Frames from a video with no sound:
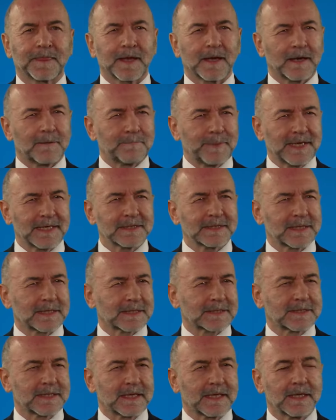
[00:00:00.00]
A
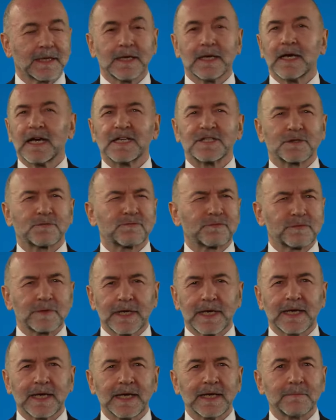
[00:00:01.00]
P60 is a
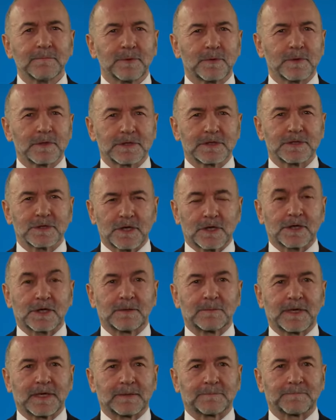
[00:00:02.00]
really important
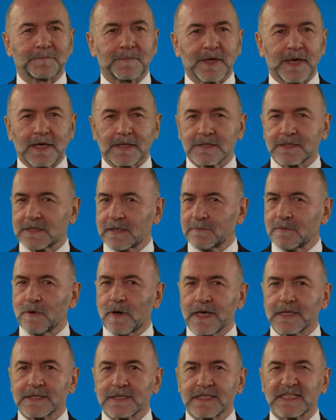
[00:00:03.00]
document. It
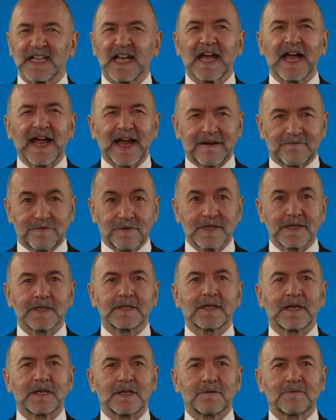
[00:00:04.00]
summarises everything
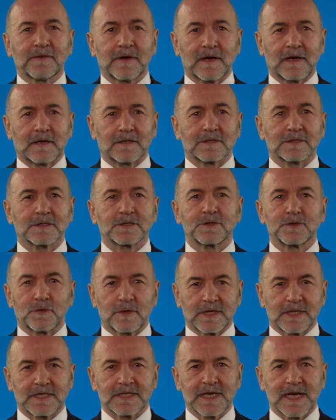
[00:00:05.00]
that you've earned
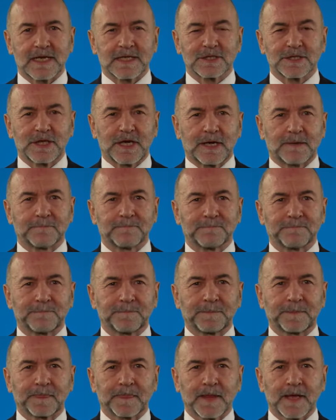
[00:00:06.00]
during the tax year.
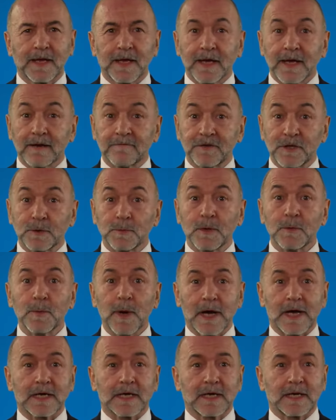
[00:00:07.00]
If you were
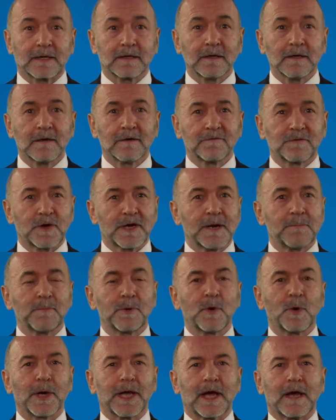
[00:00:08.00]
working for an
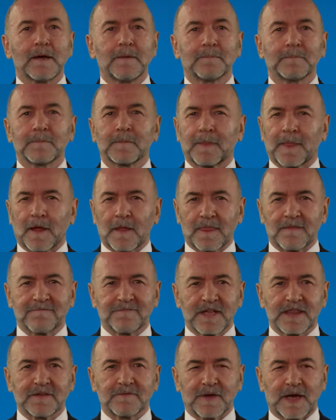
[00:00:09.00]
employer on the
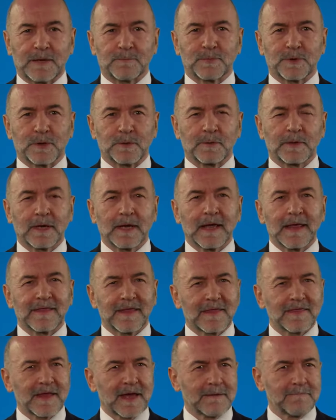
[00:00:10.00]
5th of April,
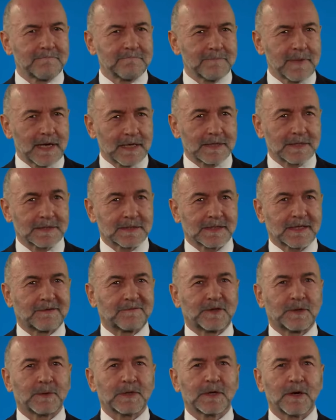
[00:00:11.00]
then they must give
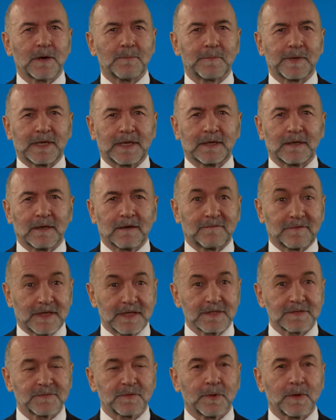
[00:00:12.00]
you a copy of
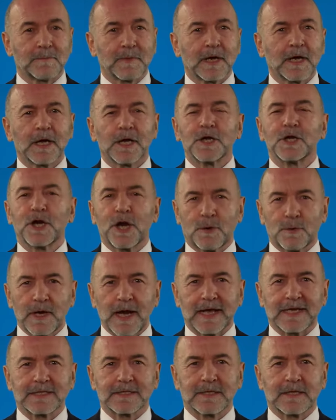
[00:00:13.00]
this form no
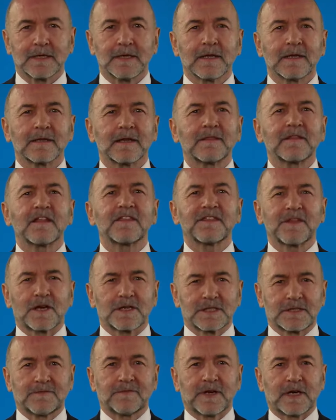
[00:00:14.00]
later than the
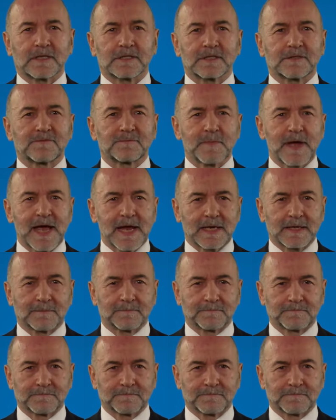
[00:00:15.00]
31st of May.